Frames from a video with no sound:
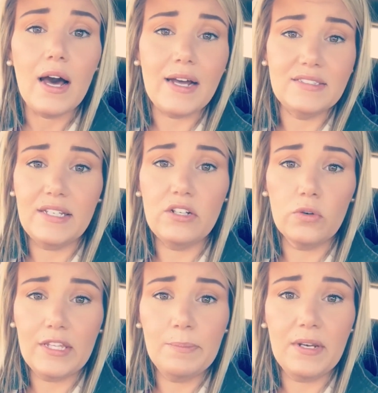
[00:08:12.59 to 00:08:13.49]
I'd say
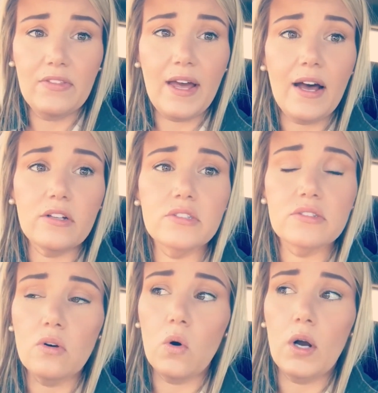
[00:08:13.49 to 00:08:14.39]
don't keep it in the
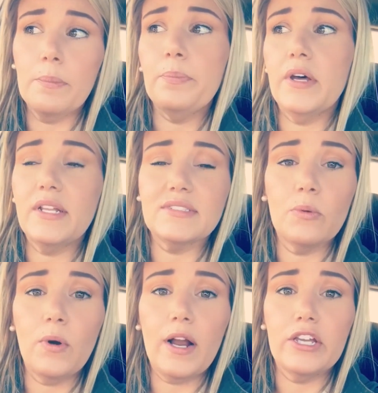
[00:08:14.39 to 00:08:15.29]
house, or put it
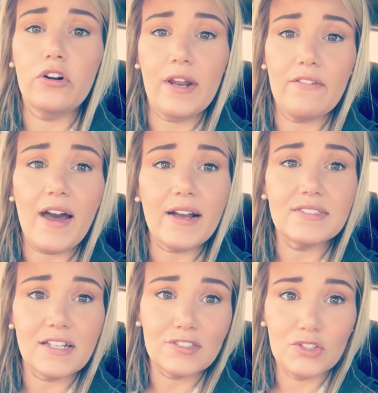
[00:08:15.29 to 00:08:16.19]
somewhere you don't have access